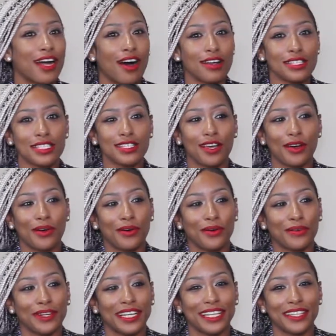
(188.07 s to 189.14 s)
also
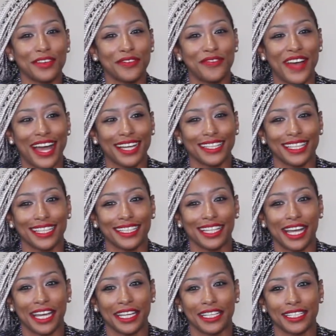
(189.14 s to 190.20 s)
in the fact that
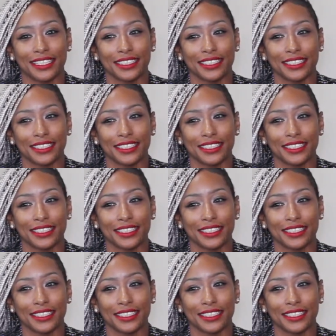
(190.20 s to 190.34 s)
like